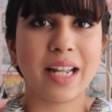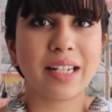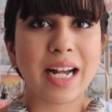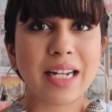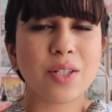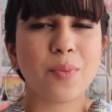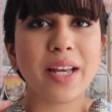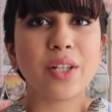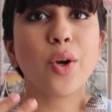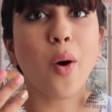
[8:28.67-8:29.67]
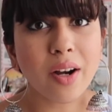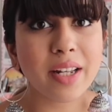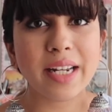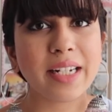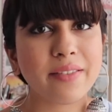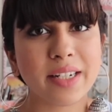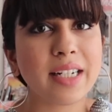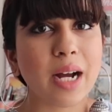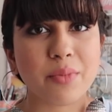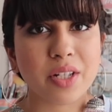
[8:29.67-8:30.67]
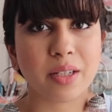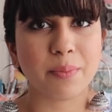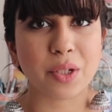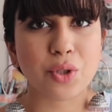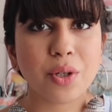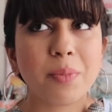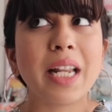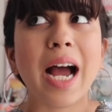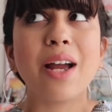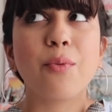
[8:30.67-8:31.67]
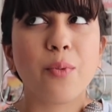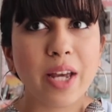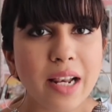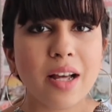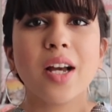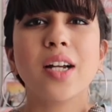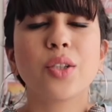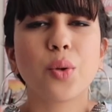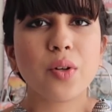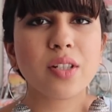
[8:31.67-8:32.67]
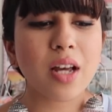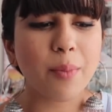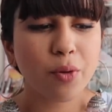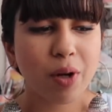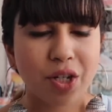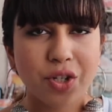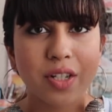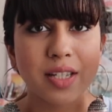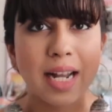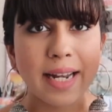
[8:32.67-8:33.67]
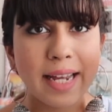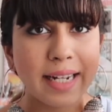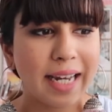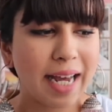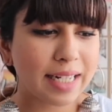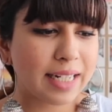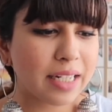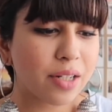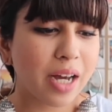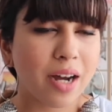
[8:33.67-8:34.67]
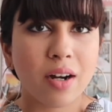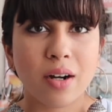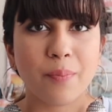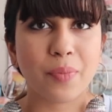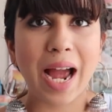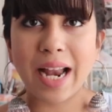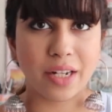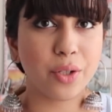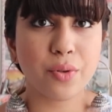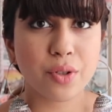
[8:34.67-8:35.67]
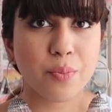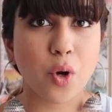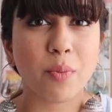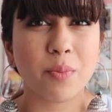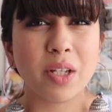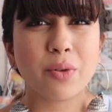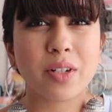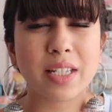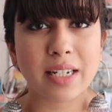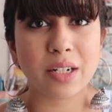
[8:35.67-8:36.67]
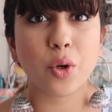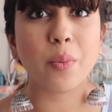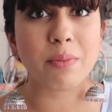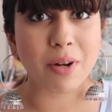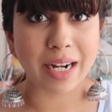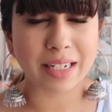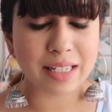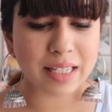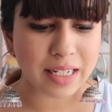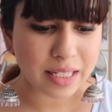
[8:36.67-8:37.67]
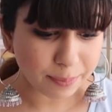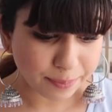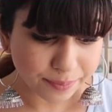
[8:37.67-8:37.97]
Like that is where your creativity comes in the picture. But I will throw some questions that I collected at you, so probably you could sit at home and practice these.